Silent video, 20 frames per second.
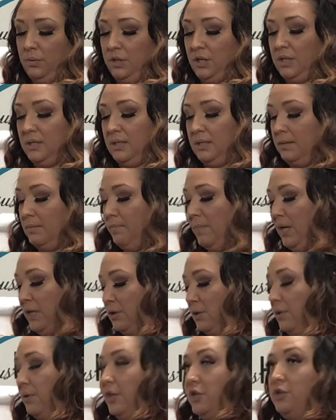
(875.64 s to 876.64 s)
just make
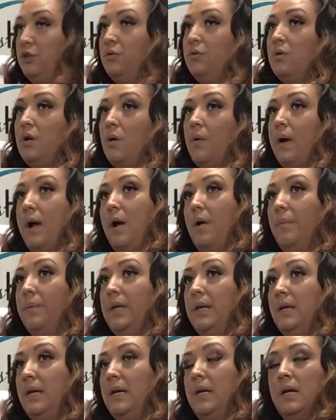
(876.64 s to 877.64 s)
sure that you know how
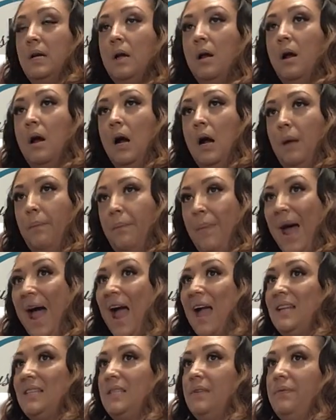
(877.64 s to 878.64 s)
many
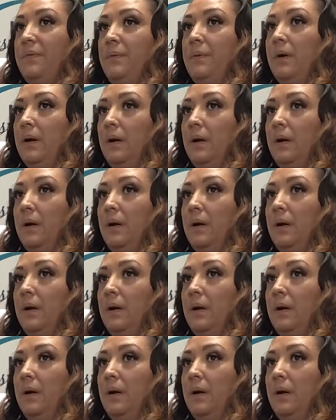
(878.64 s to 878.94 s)
packs of